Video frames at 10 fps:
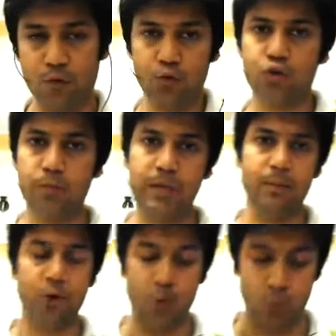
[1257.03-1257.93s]
should be able
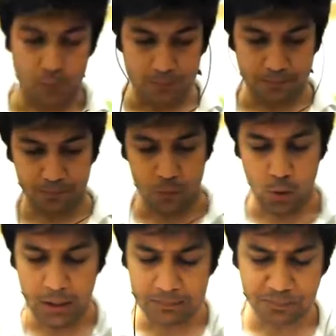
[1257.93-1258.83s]
to do.
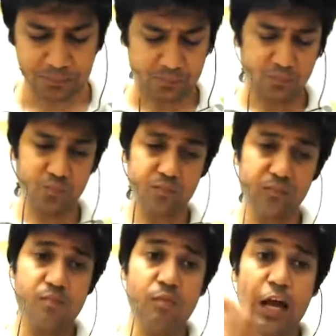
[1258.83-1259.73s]
Okay.
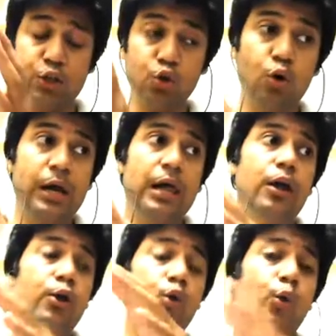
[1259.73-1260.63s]
So
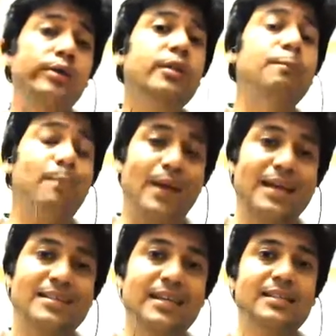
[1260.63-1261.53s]
knowing the
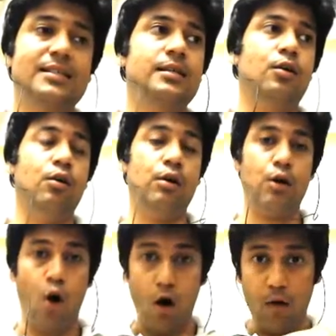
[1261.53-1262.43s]
basics
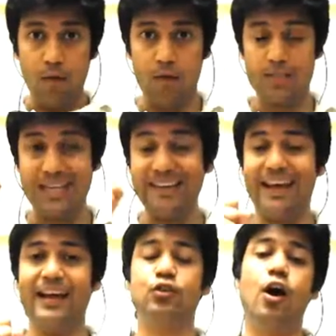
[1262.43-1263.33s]
of
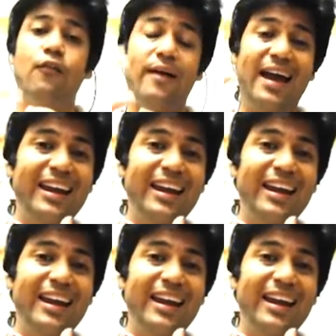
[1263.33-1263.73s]
syntax of any